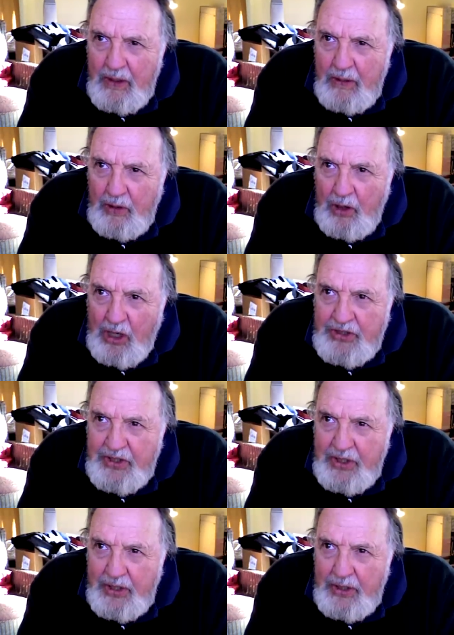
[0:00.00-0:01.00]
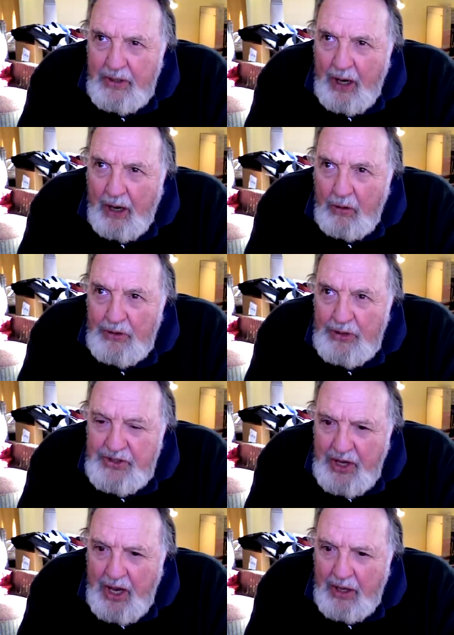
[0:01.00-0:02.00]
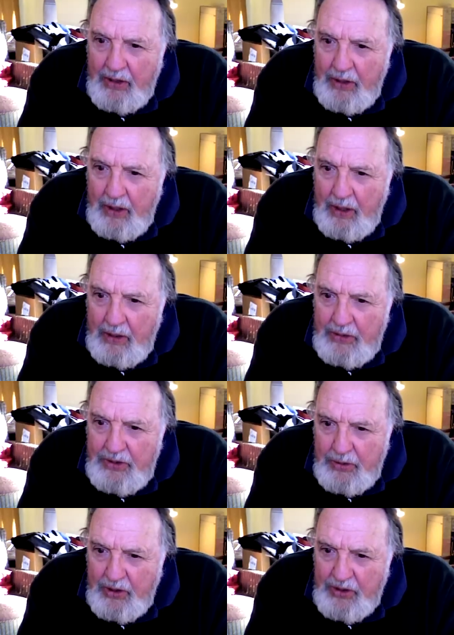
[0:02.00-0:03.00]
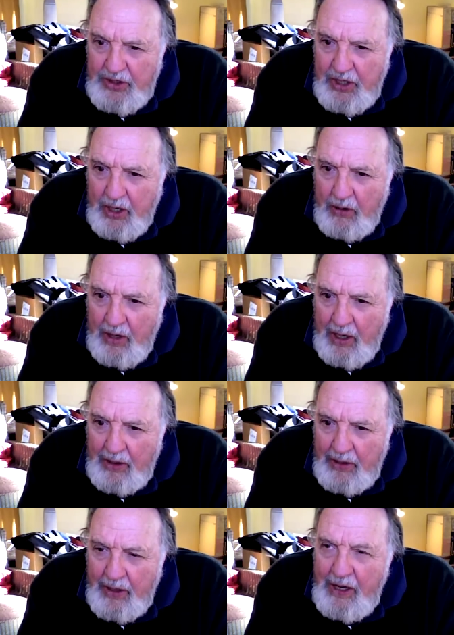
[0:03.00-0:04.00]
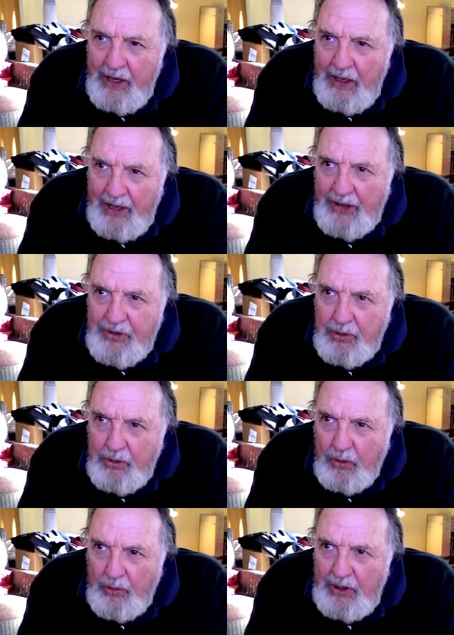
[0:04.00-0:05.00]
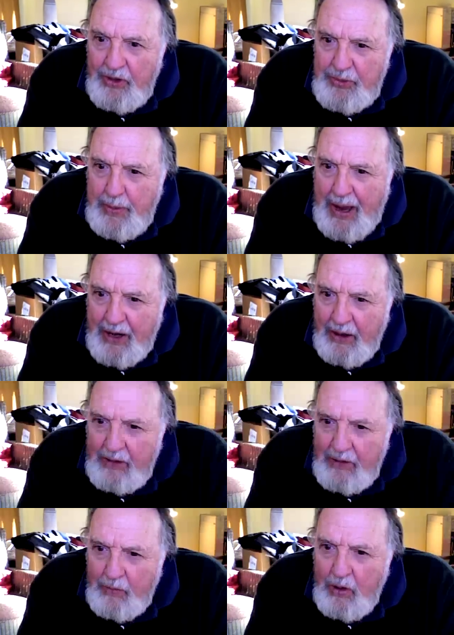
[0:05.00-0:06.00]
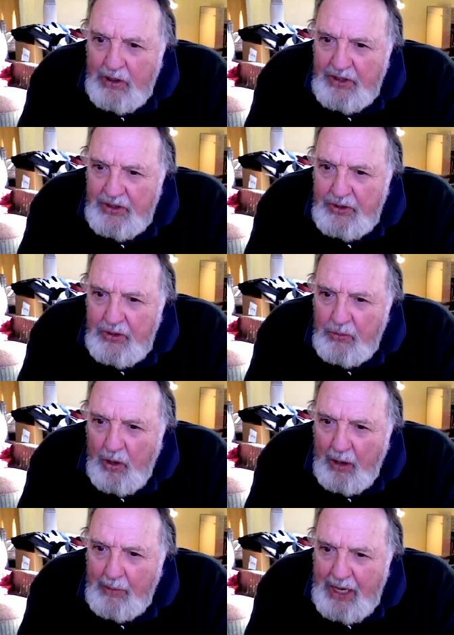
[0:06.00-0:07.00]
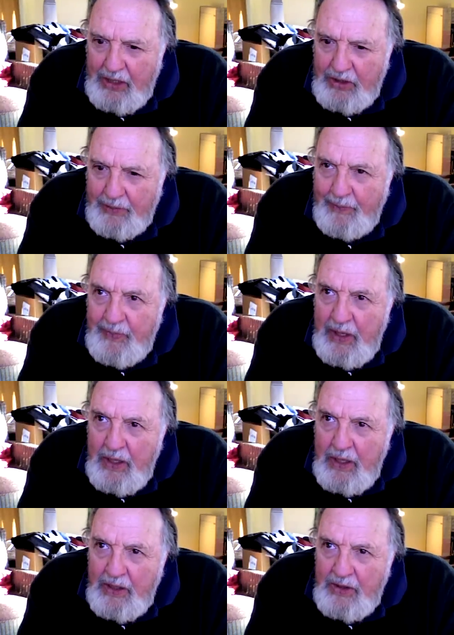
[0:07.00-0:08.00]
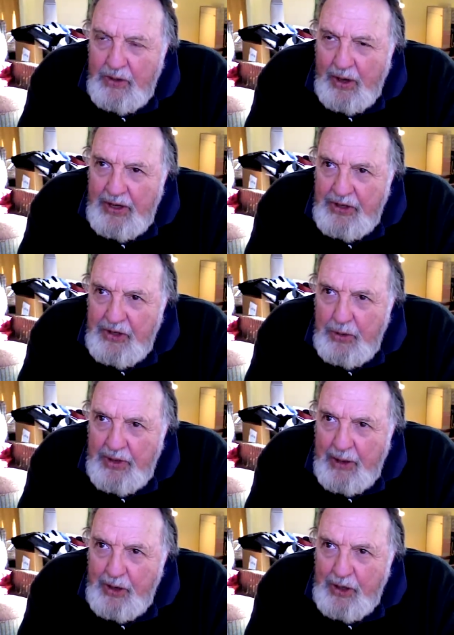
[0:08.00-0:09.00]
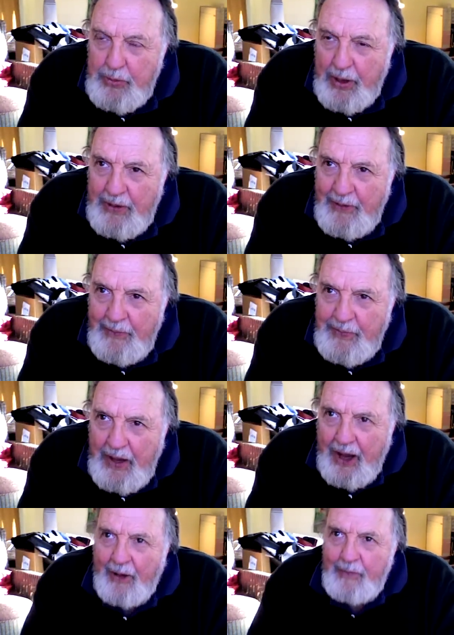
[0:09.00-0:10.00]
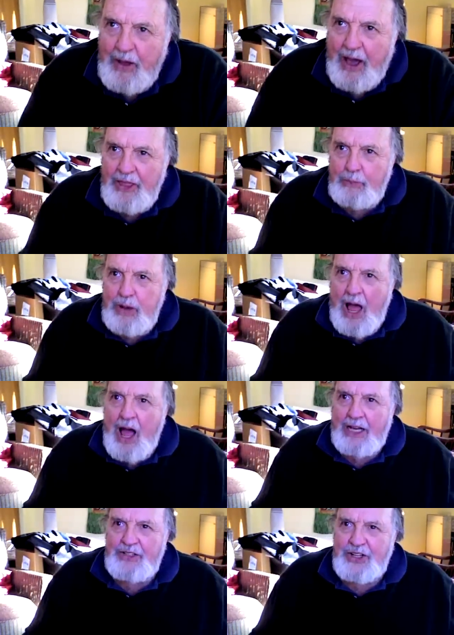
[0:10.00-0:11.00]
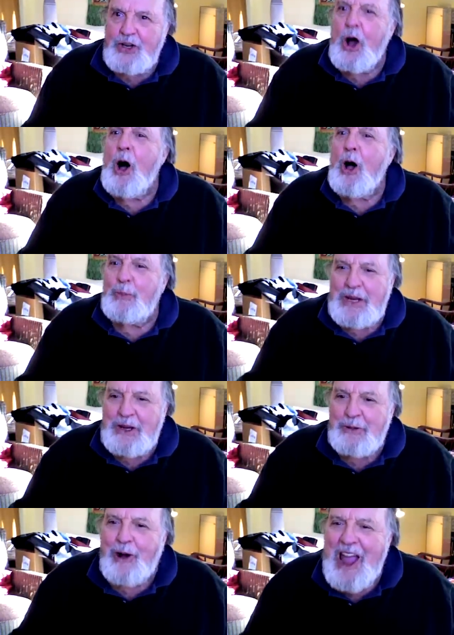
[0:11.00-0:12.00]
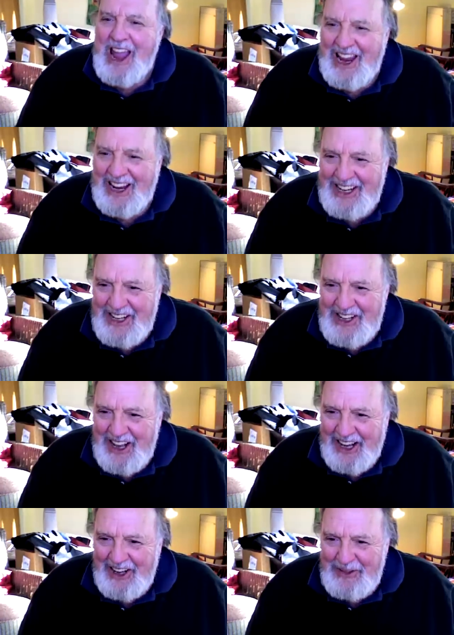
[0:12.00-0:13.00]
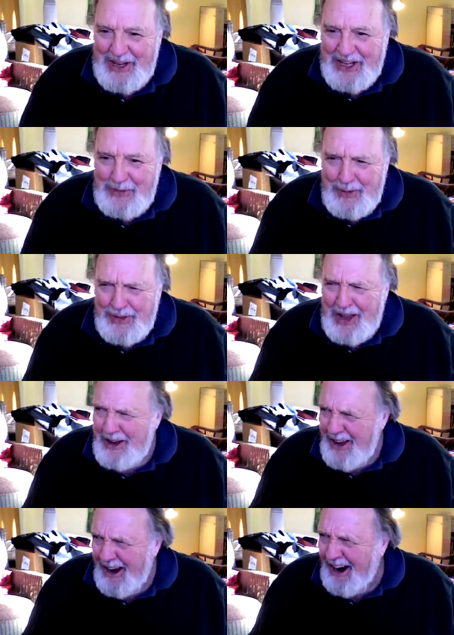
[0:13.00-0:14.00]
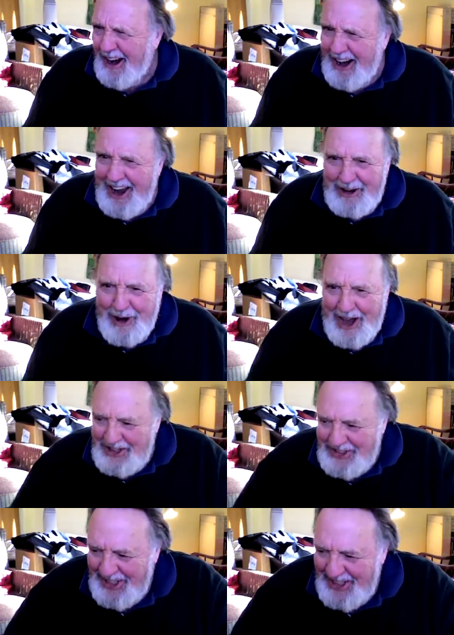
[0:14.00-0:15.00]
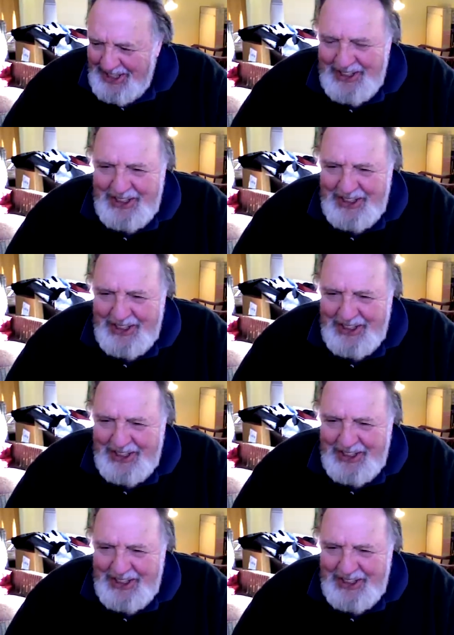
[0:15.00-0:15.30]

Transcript: we lost uh, our oldest son uh, two years ago, and that threw a real spanner in the works, as you can well imagine. So I didn't do it that much. But um, on the blog, it says, "Call me Ray," uh, because people think R A. Why does you